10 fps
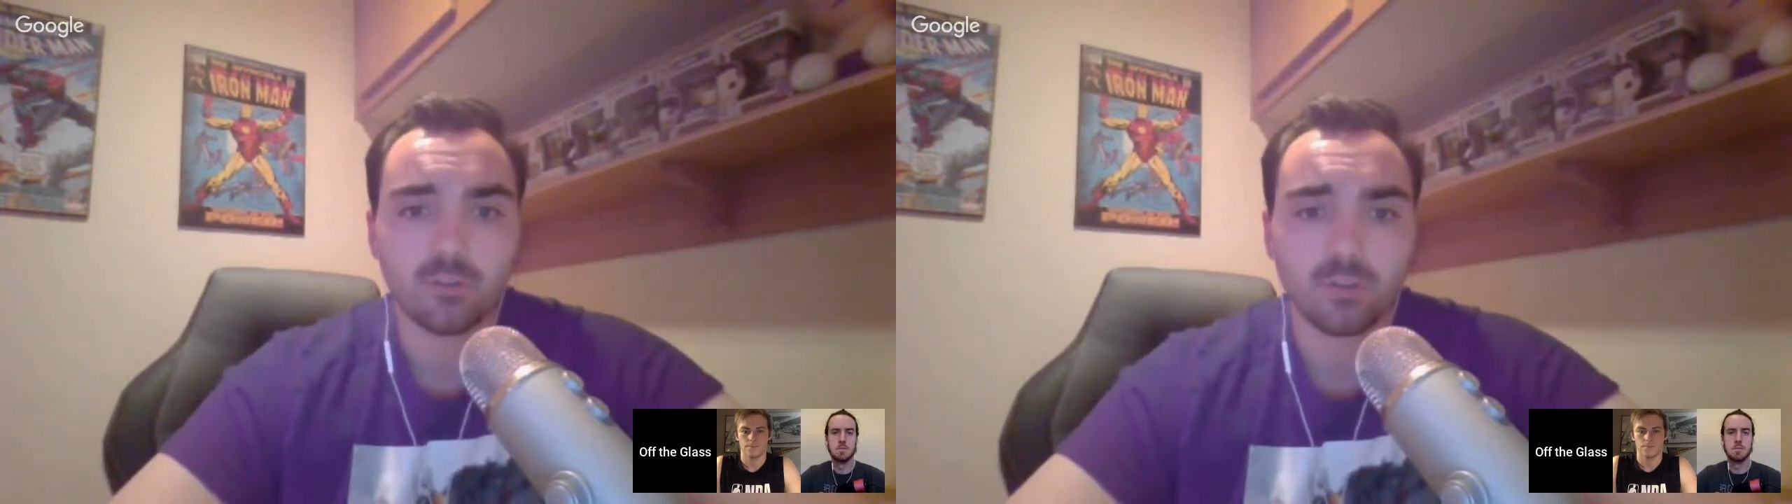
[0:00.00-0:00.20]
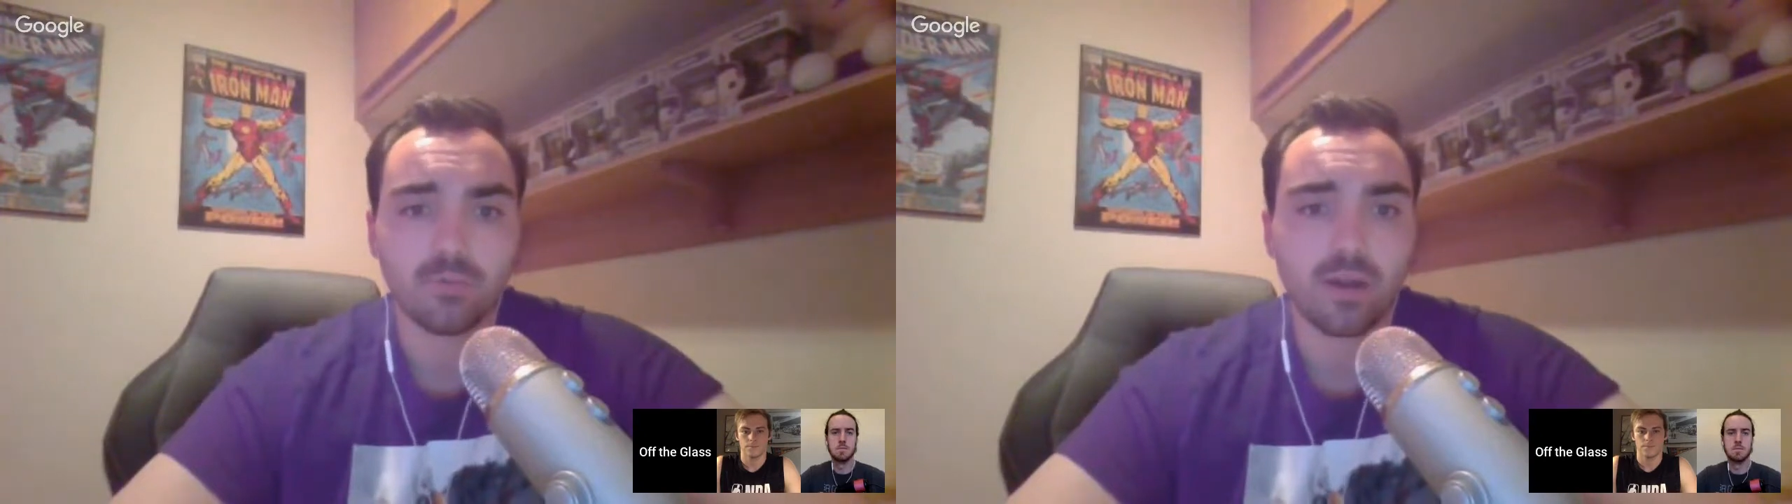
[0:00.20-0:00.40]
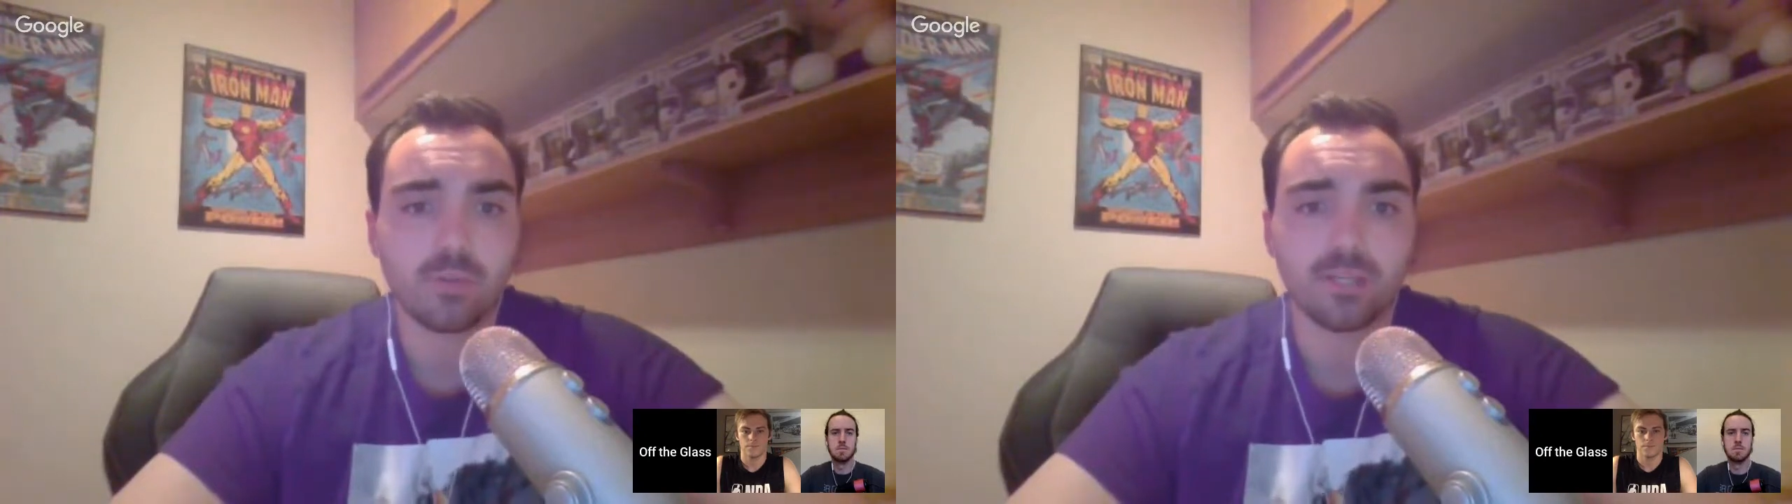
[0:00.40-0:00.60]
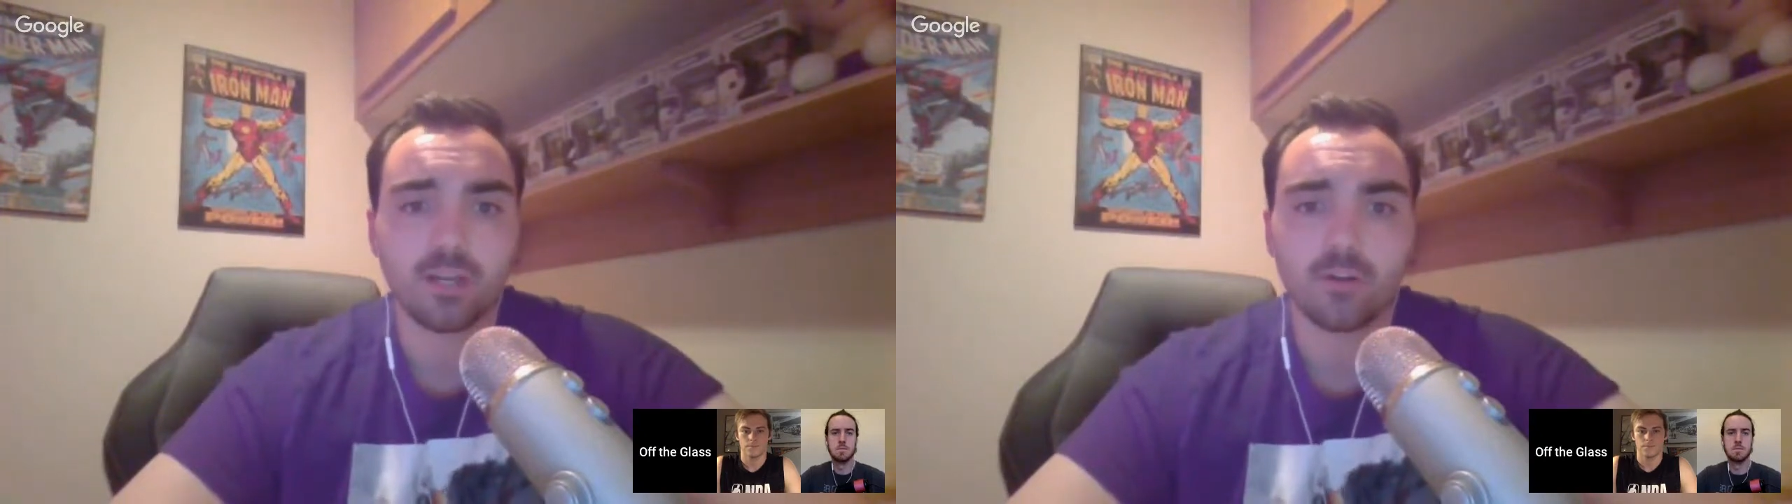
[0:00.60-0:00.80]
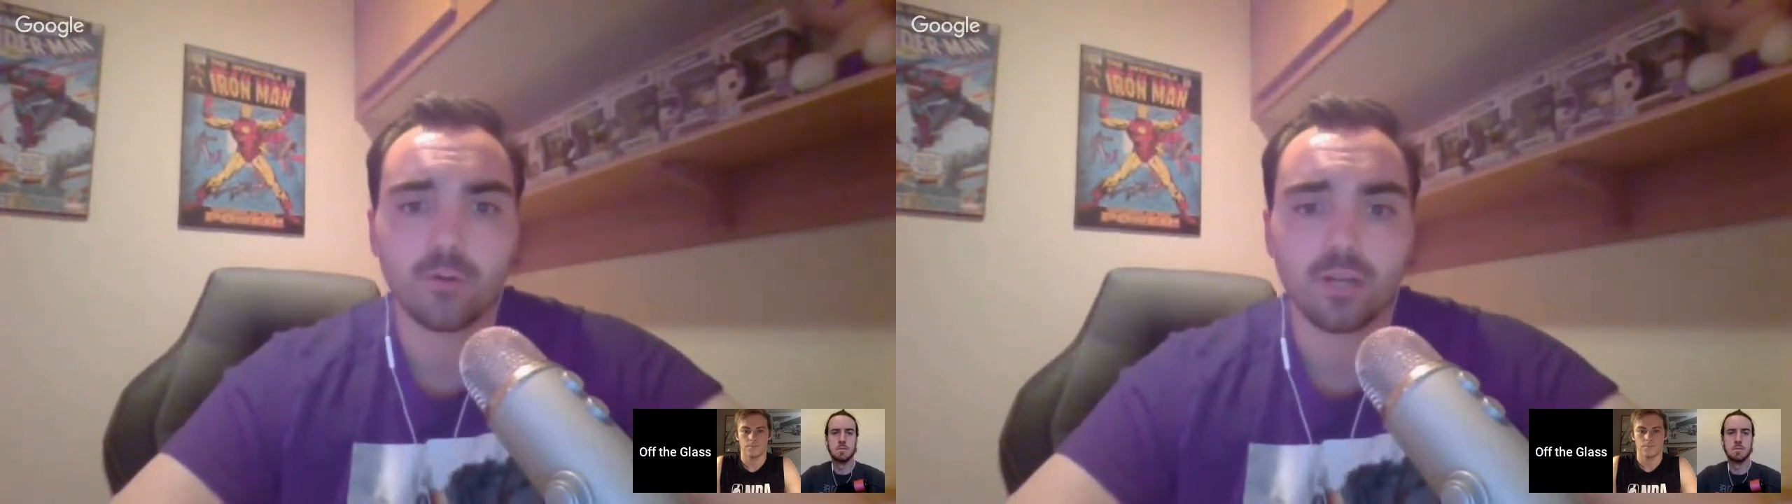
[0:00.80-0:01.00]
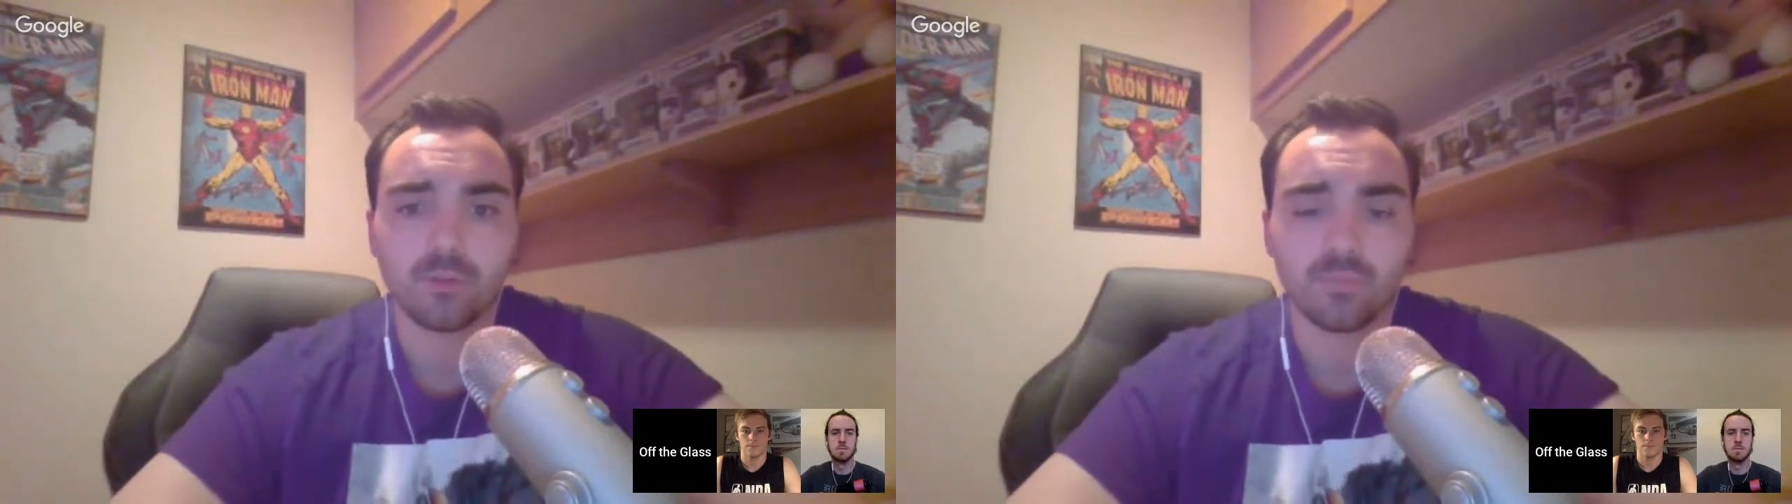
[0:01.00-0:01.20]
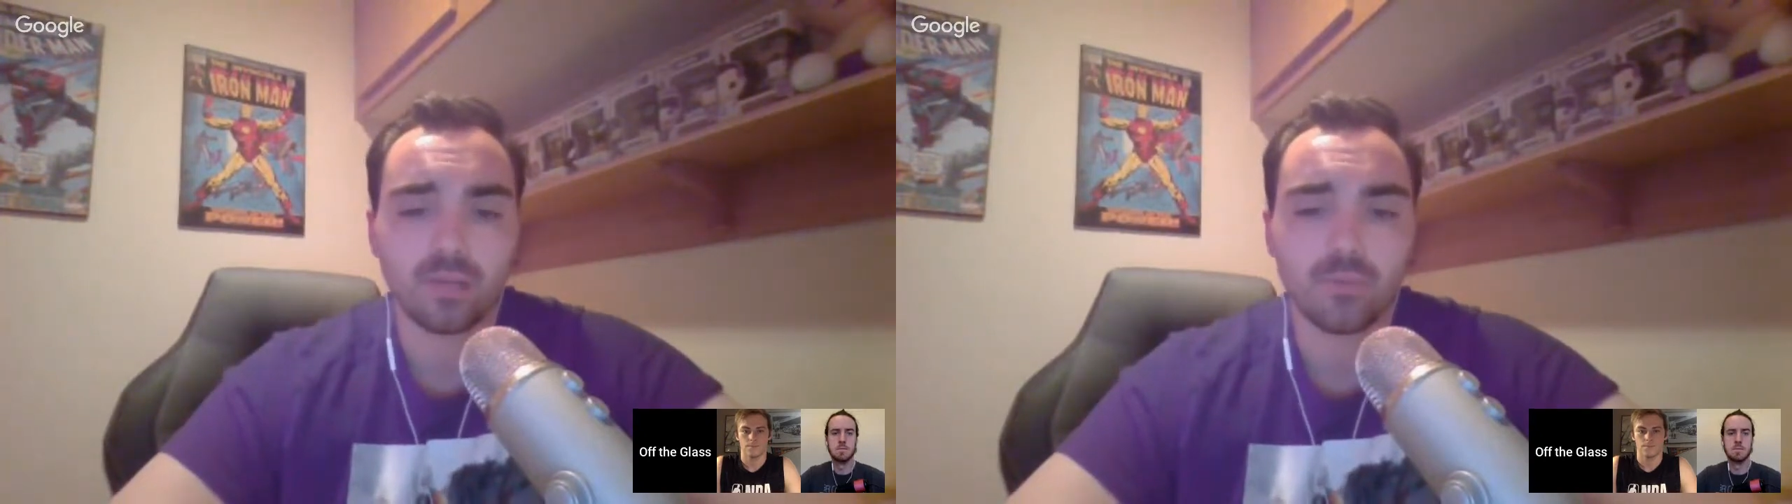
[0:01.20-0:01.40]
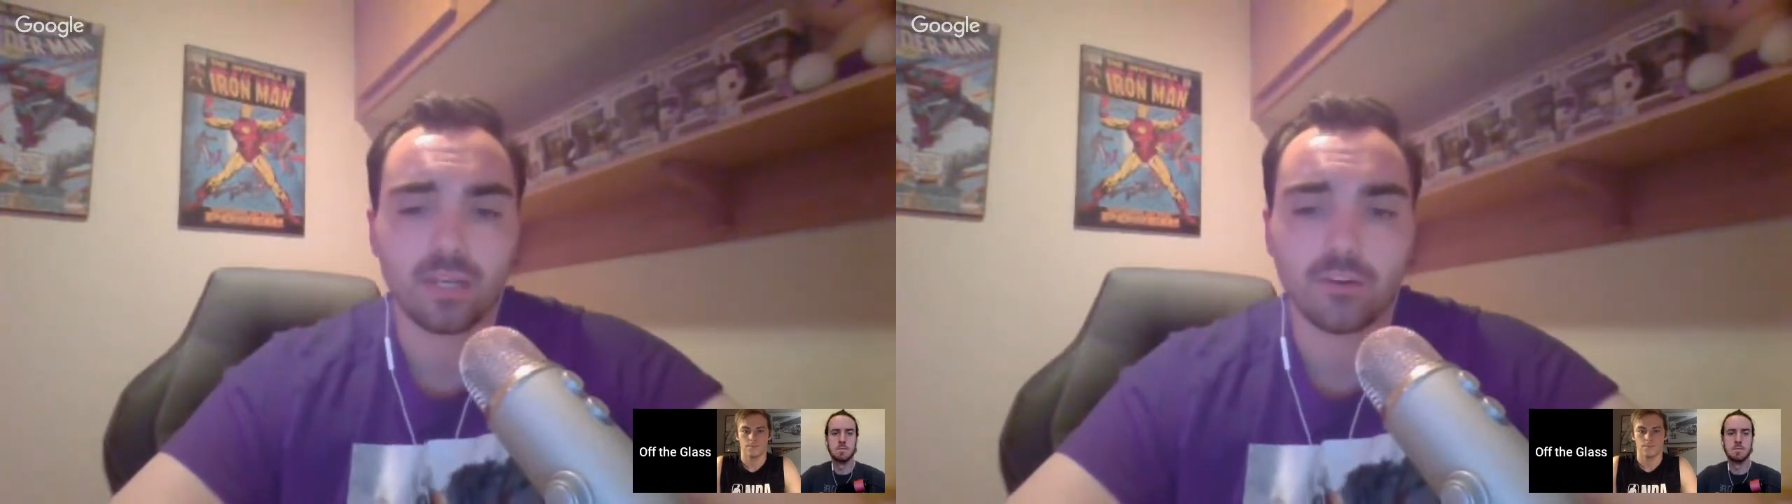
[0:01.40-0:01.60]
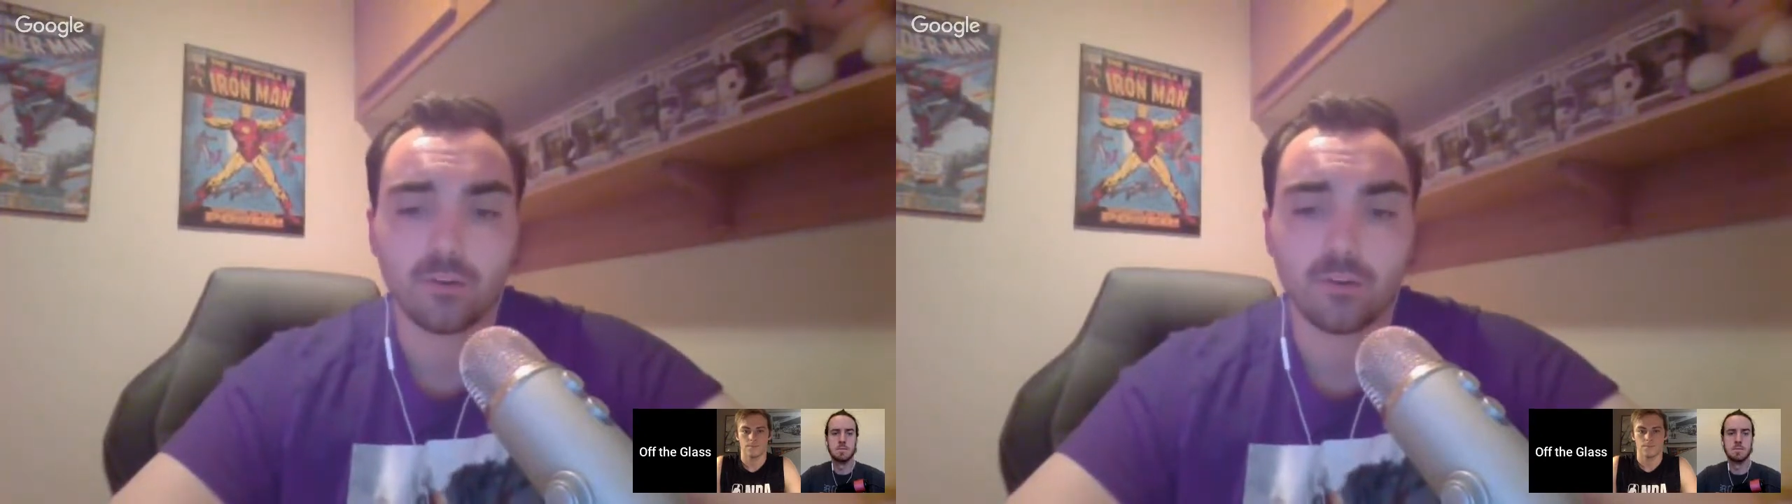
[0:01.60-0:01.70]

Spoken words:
probably an underrated playmaker,